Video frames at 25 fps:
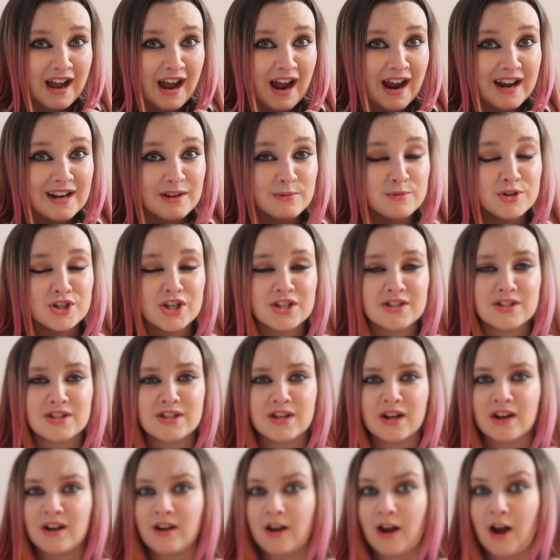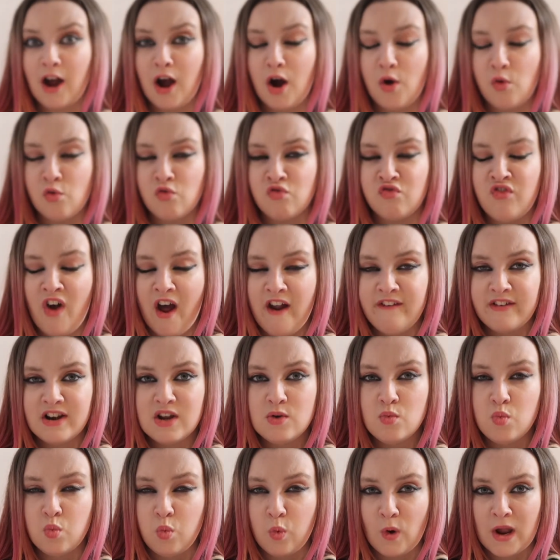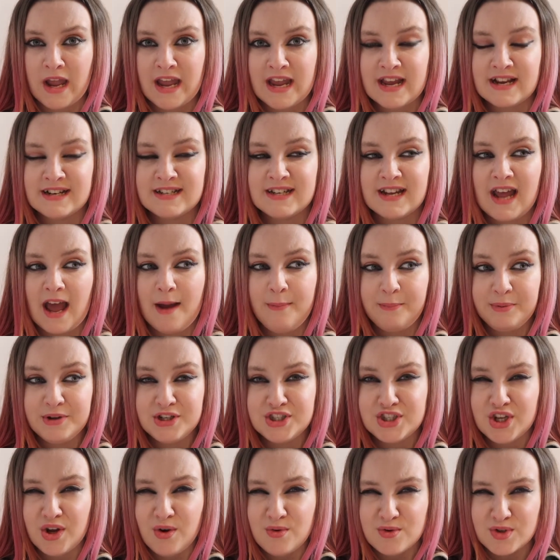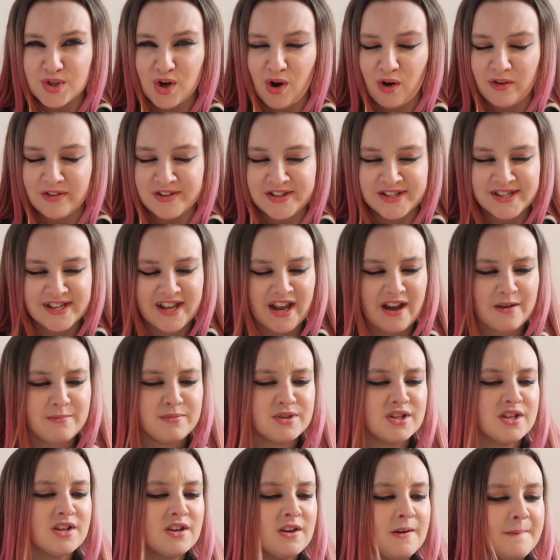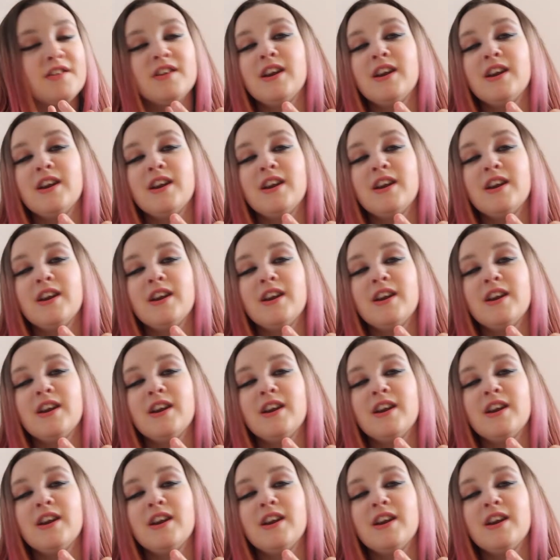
And it was just a very weird episode concept. The